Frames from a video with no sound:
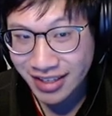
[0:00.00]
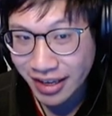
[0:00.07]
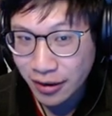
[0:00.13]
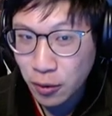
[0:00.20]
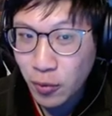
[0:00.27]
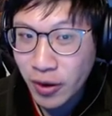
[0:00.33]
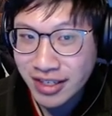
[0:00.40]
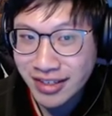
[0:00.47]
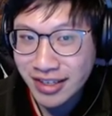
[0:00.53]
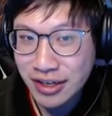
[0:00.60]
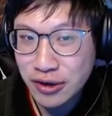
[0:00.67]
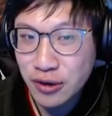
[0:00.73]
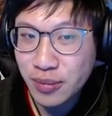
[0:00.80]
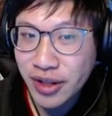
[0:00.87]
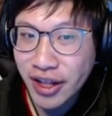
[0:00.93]
Like, what does a
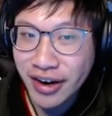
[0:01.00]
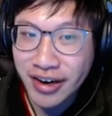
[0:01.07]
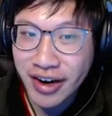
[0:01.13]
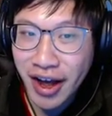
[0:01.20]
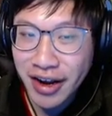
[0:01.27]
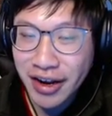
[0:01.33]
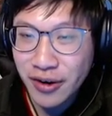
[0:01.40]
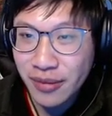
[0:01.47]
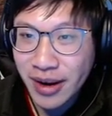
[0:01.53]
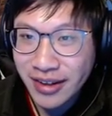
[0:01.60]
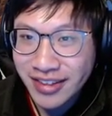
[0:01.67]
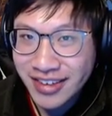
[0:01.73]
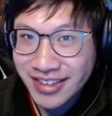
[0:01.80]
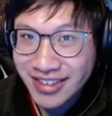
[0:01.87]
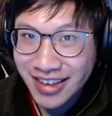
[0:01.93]
new player not know about
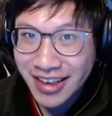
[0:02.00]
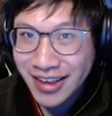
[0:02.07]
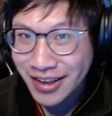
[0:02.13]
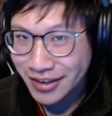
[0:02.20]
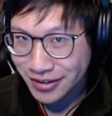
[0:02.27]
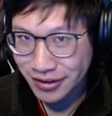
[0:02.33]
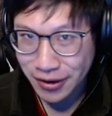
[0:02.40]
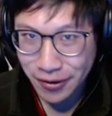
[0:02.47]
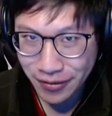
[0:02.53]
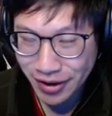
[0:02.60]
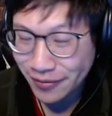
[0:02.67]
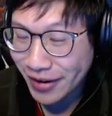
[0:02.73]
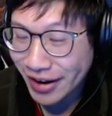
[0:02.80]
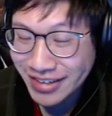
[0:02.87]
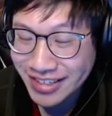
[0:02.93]
these? So
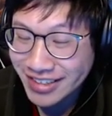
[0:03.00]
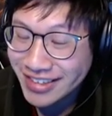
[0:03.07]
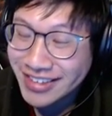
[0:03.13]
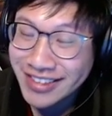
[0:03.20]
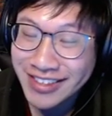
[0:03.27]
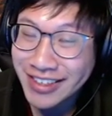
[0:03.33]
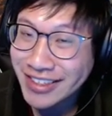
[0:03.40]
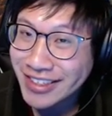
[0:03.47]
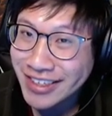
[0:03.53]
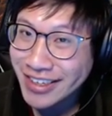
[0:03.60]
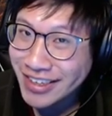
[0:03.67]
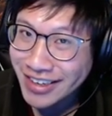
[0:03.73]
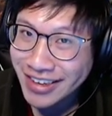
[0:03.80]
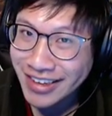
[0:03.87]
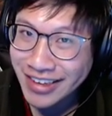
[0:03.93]
if I didn't
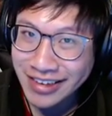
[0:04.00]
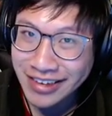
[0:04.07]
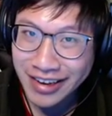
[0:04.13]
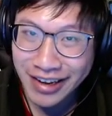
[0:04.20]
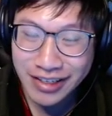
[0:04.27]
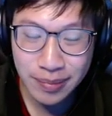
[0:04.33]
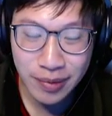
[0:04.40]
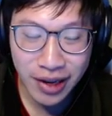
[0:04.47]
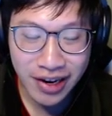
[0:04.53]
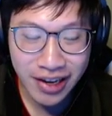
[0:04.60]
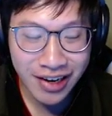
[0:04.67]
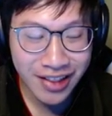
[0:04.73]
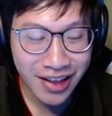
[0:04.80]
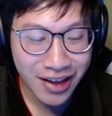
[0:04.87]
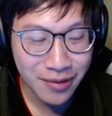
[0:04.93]
succeed in explaining
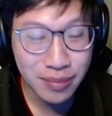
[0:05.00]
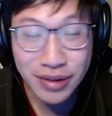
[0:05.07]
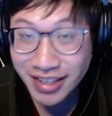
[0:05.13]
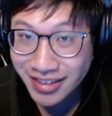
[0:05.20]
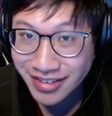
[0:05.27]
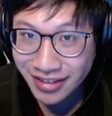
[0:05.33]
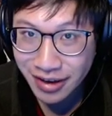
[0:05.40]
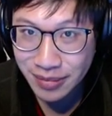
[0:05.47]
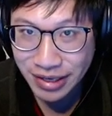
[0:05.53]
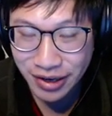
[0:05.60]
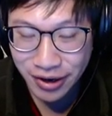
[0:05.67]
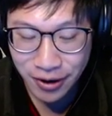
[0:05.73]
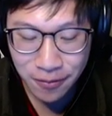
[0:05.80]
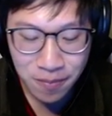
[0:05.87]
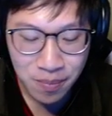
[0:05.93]
any of that, please let me
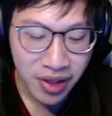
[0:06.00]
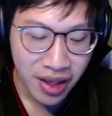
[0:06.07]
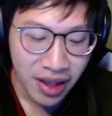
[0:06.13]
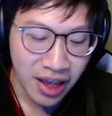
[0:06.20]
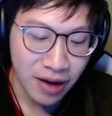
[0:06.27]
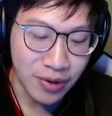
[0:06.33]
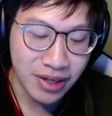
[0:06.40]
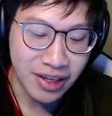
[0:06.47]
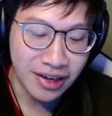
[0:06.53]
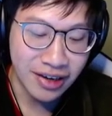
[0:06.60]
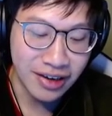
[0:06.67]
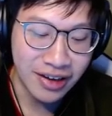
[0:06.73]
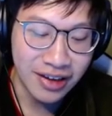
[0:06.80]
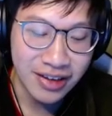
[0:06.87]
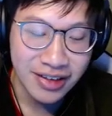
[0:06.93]
know and we can
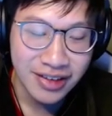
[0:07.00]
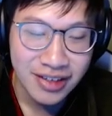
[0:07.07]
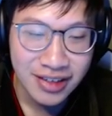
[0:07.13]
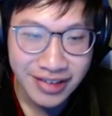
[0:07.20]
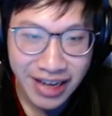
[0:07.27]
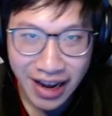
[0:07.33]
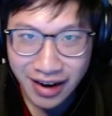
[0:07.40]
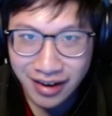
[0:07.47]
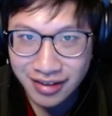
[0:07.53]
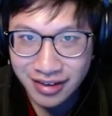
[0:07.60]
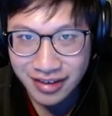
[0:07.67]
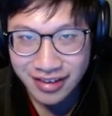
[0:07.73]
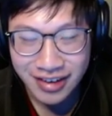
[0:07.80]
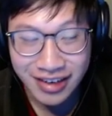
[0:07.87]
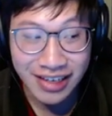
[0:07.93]
uh, tackle it
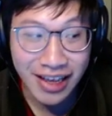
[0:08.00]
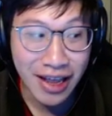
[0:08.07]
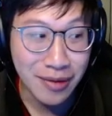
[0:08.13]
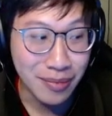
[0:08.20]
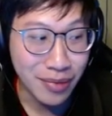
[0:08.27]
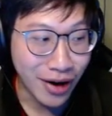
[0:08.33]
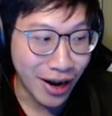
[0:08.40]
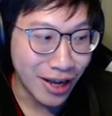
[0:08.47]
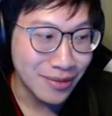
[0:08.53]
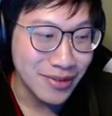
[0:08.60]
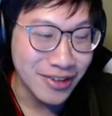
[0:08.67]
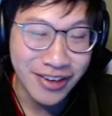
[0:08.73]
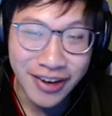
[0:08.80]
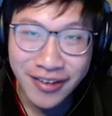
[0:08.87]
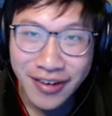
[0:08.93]
again, perhaps,
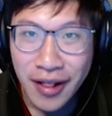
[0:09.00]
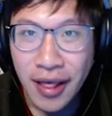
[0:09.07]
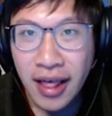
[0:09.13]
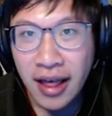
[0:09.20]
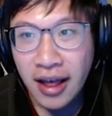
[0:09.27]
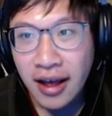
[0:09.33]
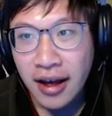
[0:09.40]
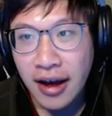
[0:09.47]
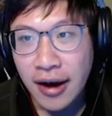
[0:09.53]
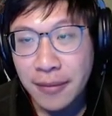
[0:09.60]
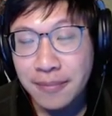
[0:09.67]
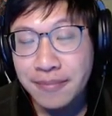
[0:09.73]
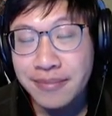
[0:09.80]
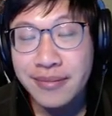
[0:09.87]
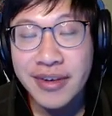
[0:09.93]
you know?
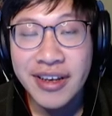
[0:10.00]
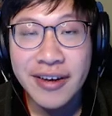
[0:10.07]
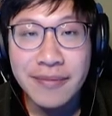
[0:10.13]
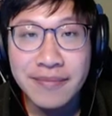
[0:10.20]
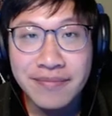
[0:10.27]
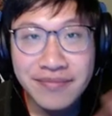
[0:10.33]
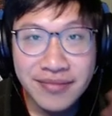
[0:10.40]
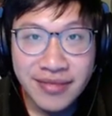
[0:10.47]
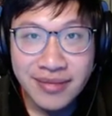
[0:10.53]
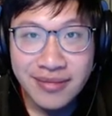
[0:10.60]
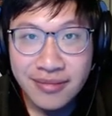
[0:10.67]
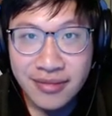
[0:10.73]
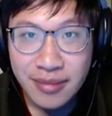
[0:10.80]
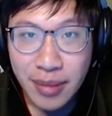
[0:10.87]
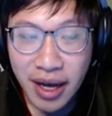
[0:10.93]
Um, yeah,
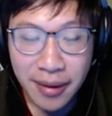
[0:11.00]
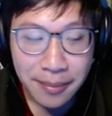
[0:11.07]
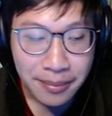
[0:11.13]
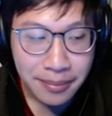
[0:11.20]
bye.